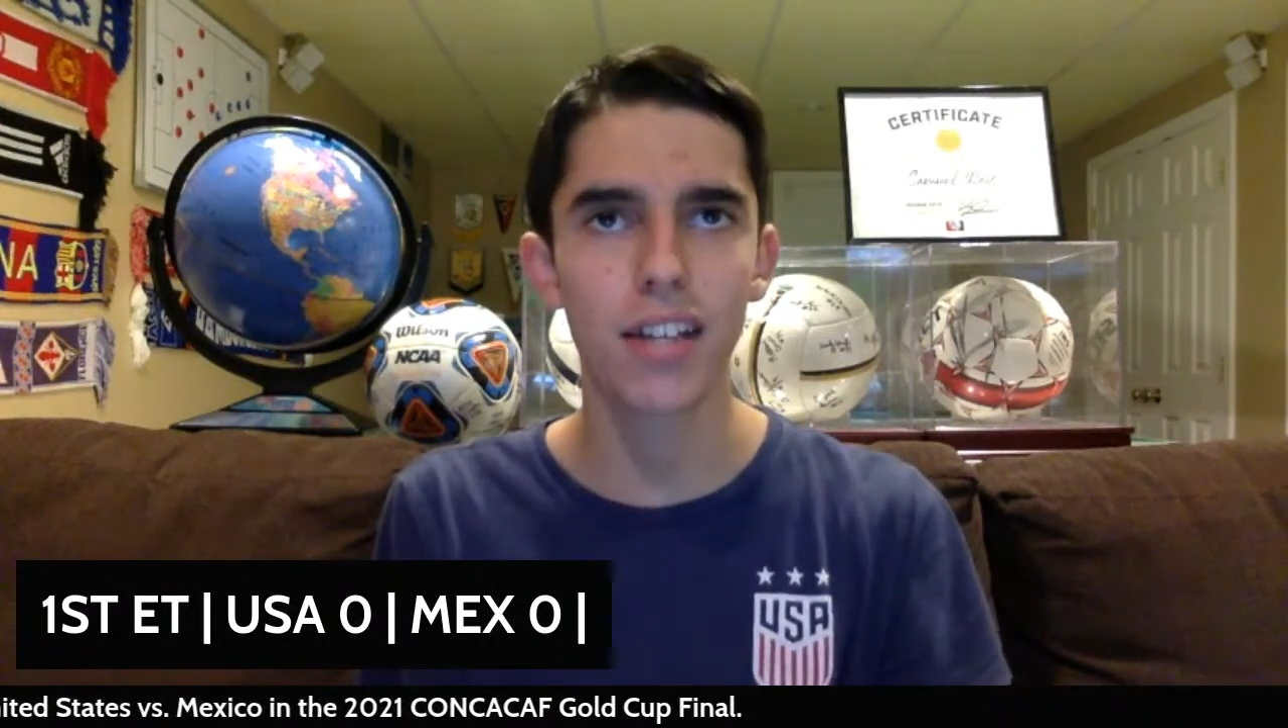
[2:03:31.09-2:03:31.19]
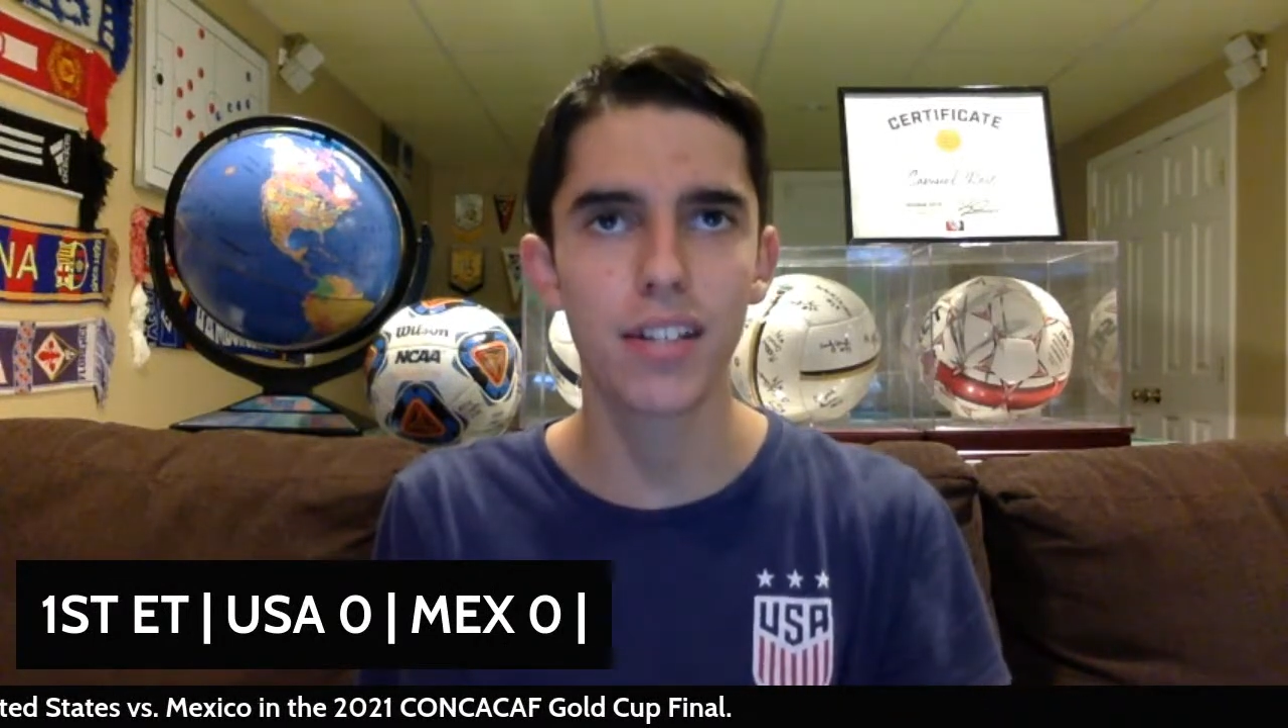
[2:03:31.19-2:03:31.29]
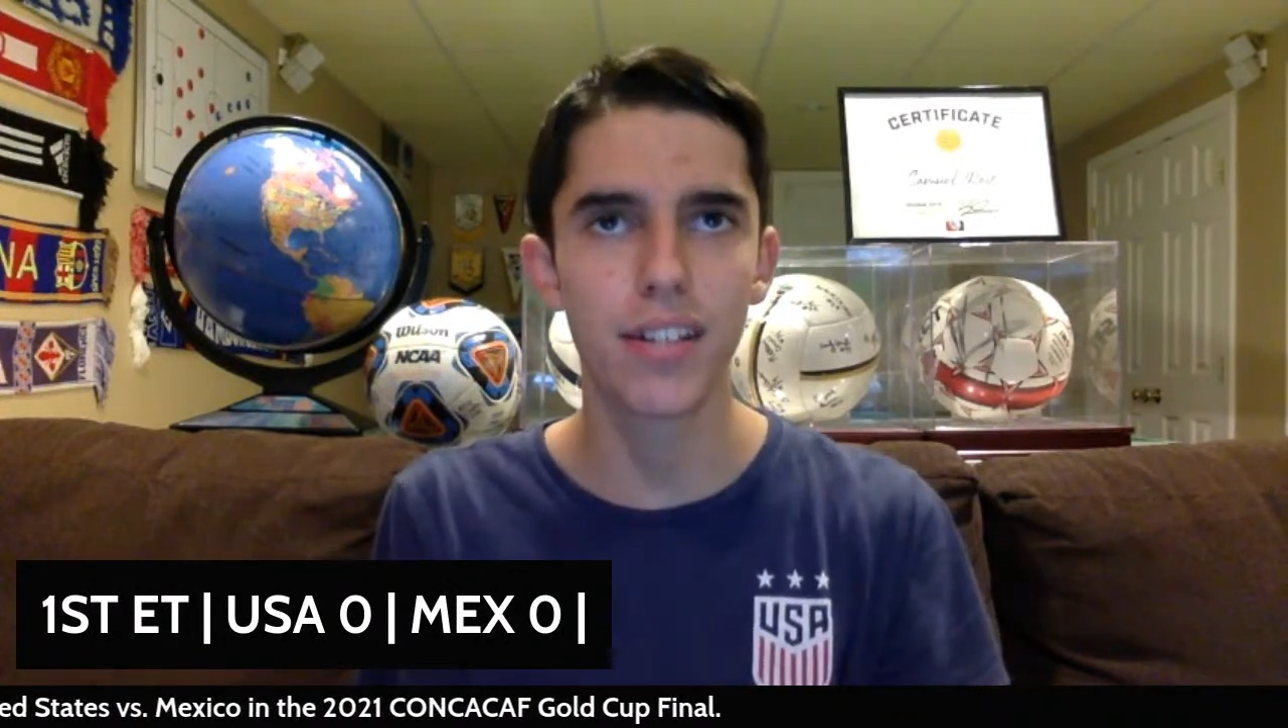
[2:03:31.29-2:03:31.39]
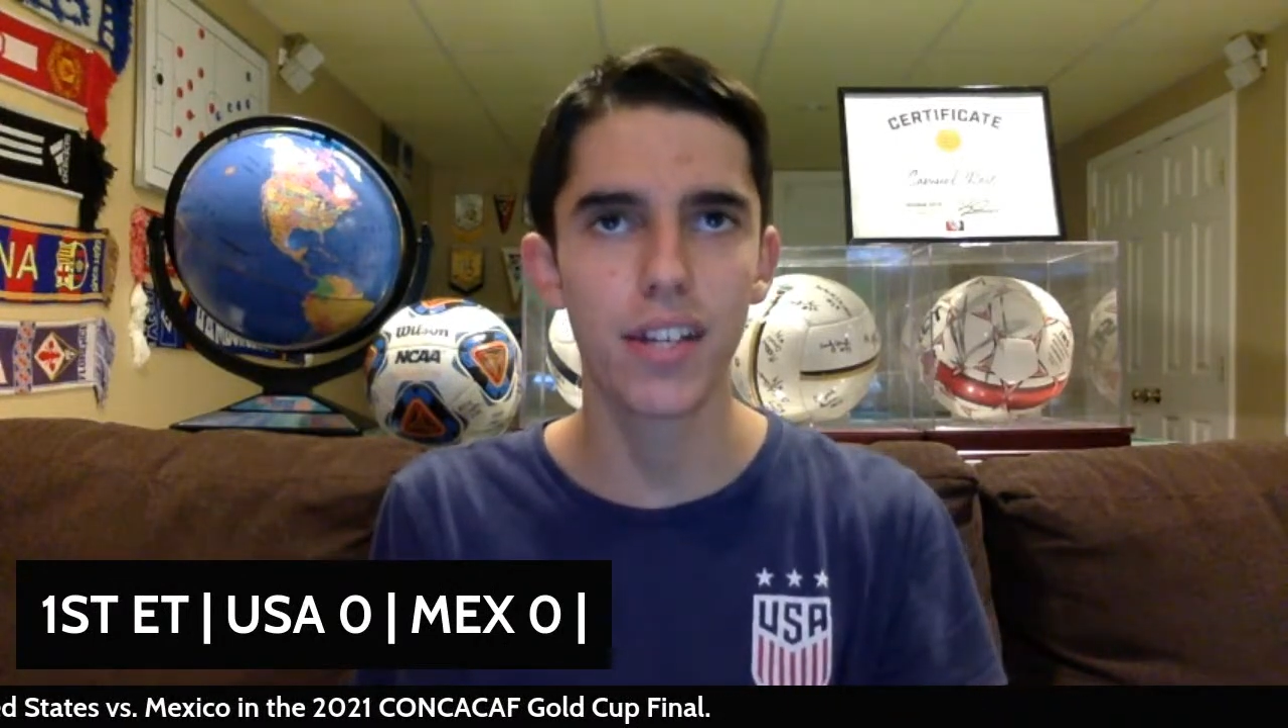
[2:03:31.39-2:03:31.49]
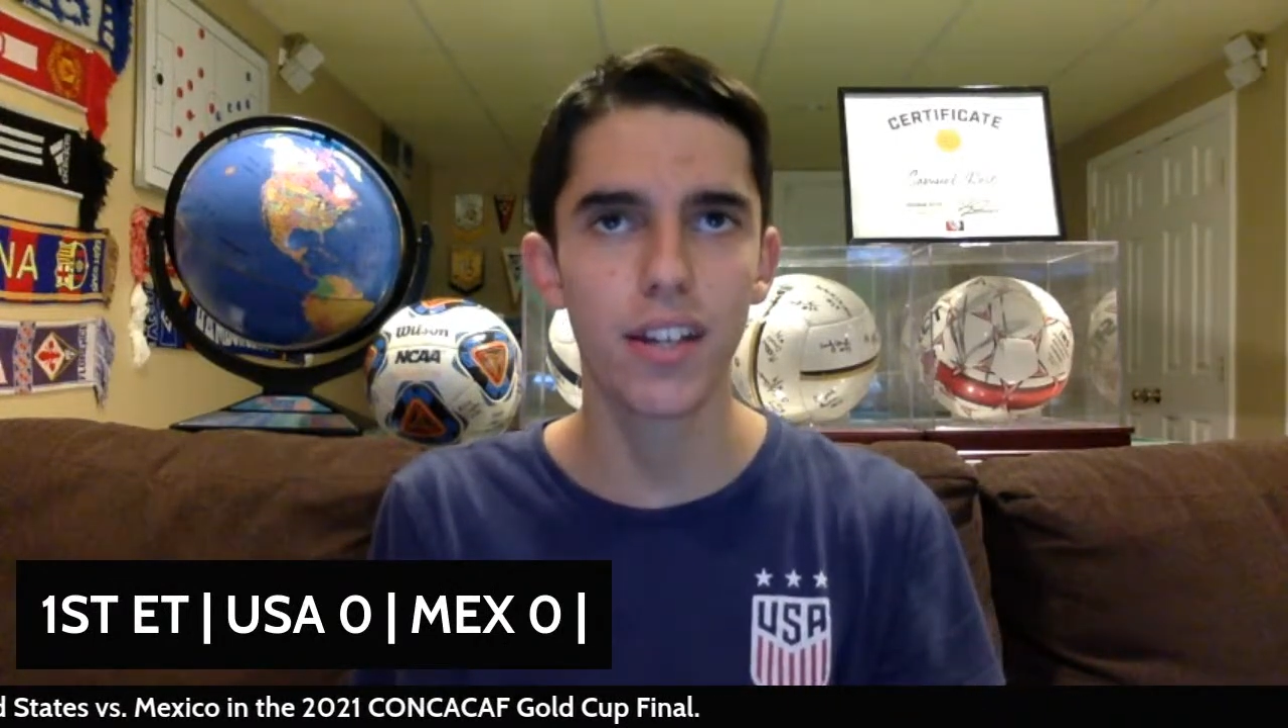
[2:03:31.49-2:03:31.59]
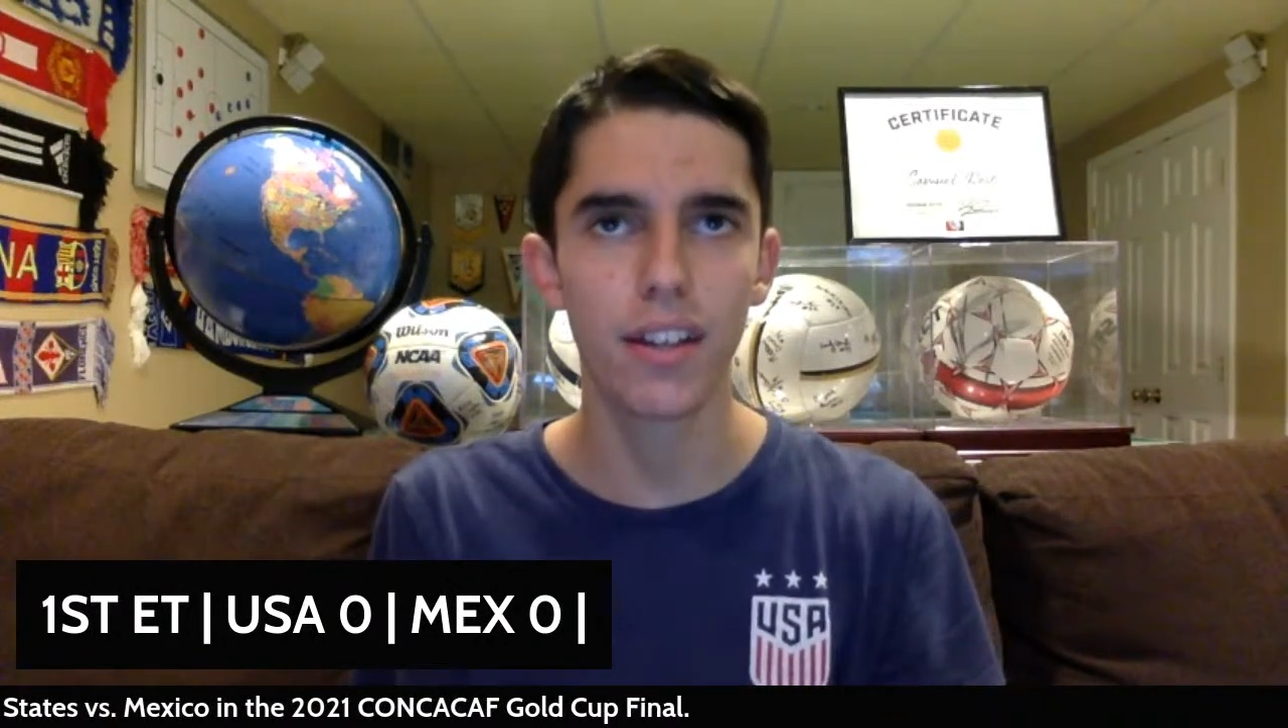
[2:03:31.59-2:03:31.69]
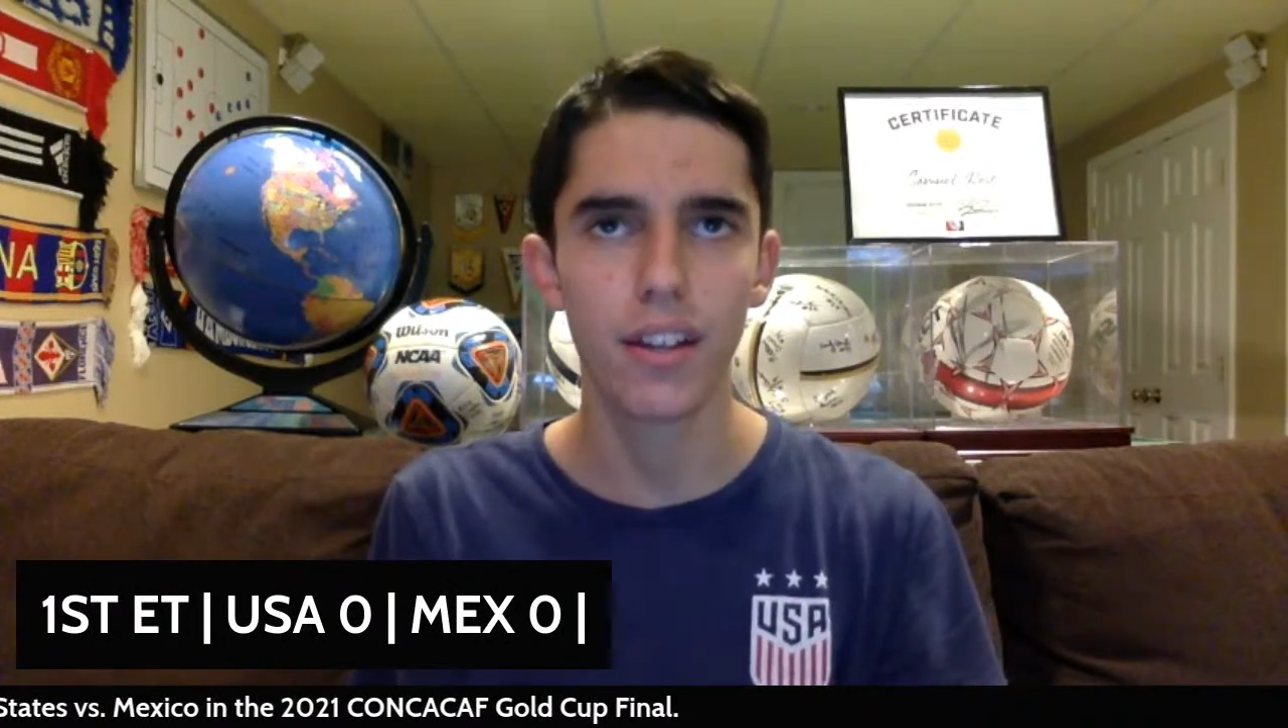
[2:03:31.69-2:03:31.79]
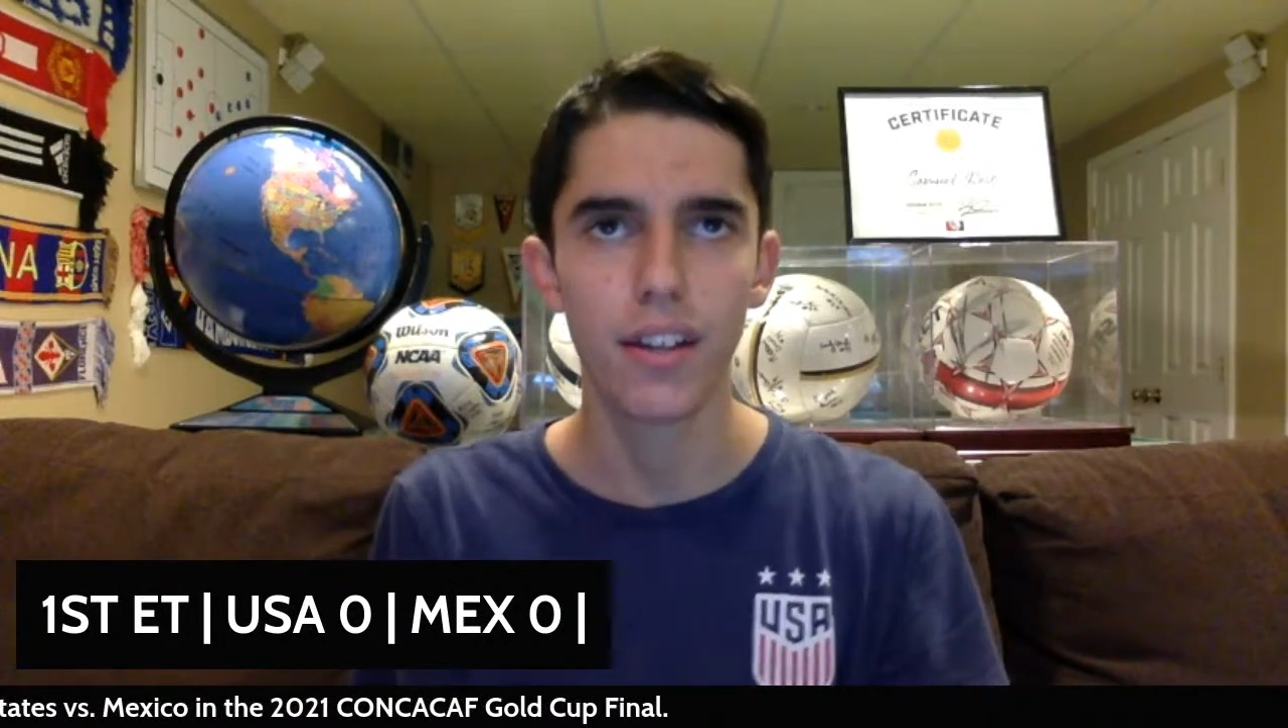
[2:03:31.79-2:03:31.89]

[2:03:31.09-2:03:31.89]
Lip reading: indeed.